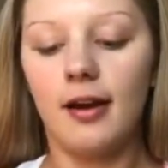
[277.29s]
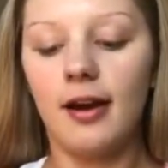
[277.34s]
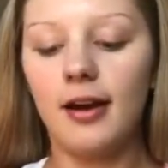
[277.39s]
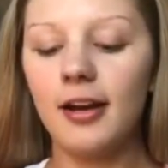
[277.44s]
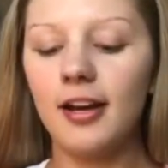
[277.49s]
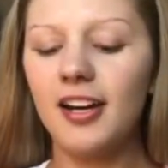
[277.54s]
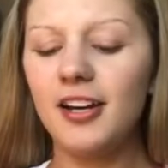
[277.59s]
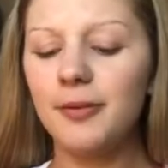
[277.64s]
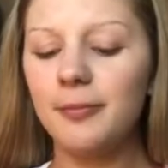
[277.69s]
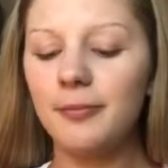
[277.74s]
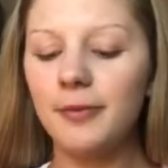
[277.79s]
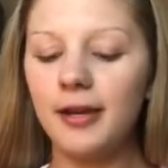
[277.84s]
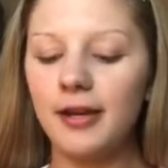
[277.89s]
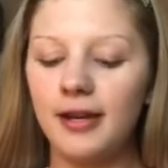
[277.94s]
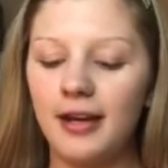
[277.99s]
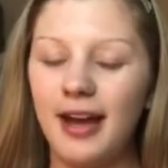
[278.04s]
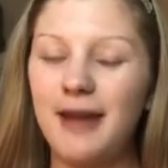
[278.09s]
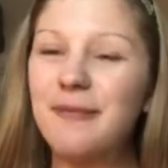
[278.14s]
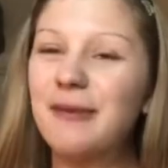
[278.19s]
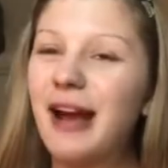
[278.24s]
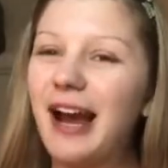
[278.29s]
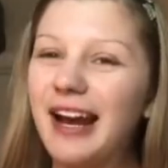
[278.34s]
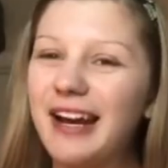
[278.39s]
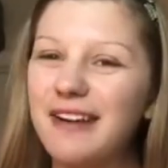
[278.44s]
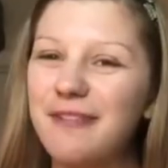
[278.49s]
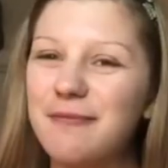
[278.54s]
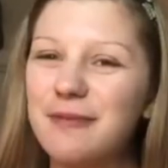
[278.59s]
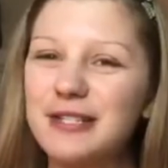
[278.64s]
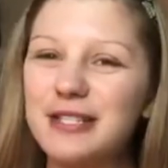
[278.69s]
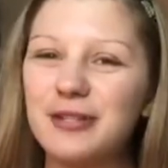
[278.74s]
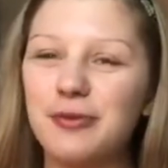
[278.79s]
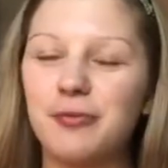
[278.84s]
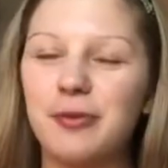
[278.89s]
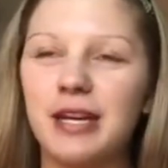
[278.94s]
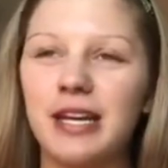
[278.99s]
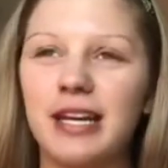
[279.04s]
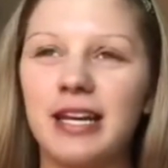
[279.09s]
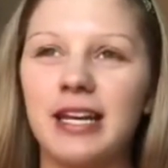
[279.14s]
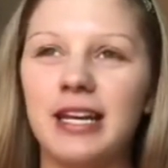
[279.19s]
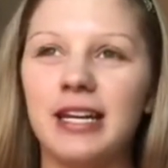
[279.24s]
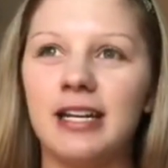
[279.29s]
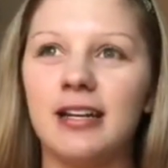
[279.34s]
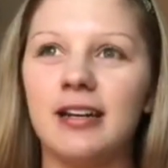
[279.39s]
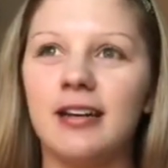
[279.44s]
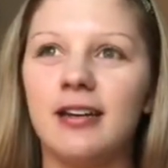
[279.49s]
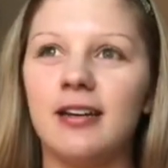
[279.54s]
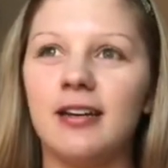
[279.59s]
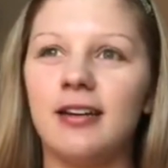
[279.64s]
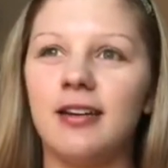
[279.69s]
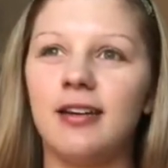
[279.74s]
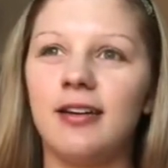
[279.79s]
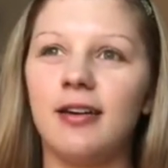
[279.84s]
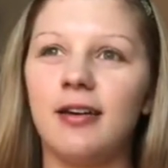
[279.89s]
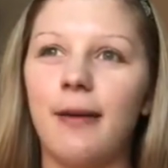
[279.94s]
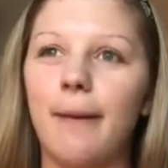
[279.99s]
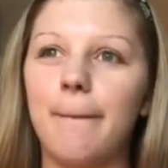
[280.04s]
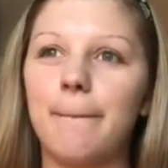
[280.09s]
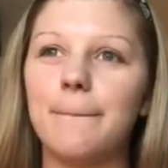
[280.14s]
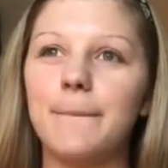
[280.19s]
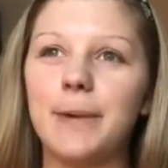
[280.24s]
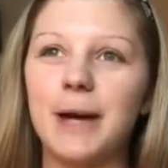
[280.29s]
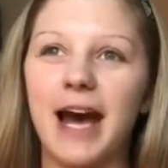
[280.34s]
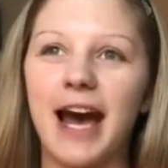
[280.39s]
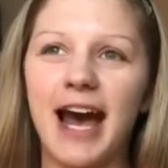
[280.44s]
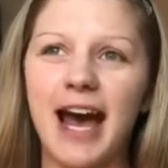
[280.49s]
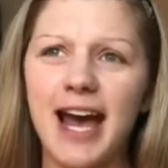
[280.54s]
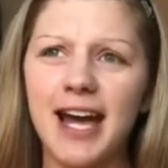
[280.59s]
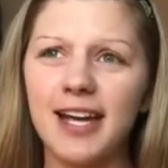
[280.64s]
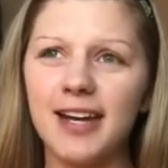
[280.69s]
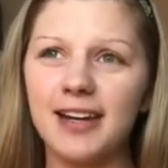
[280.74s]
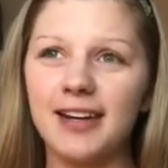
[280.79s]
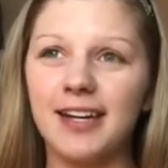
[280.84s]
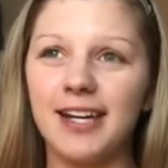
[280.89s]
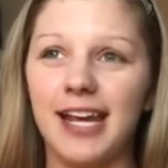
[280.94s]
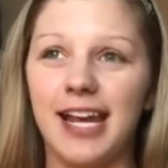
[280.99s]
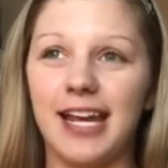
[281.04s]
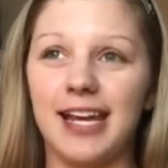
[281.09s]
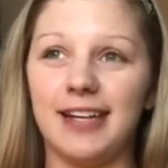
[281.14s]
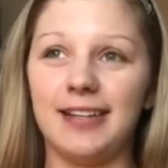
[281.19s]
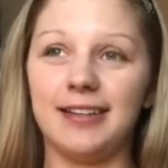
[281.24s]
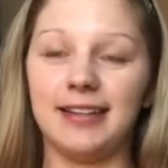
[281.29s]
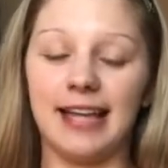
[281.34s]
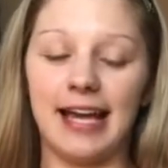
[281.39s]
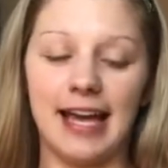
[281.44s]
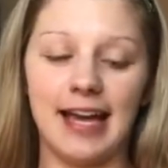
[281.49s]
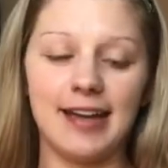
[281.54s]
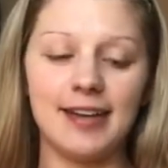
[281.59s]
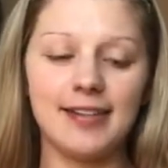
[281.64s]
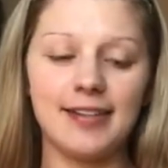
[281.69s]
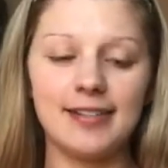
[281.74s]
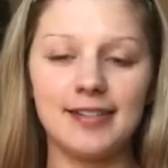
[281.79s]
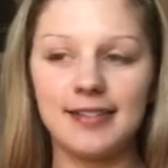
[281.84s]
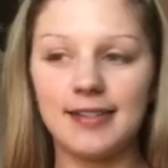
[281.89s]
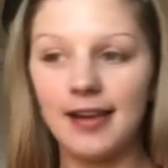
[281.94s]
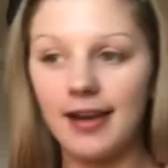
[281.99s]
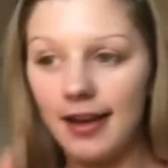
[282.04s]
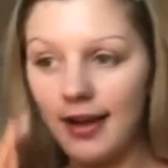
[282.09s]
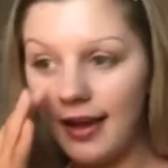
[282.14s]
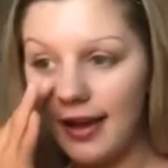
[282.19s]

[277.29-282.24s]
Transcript: I'm kind of between back and legs.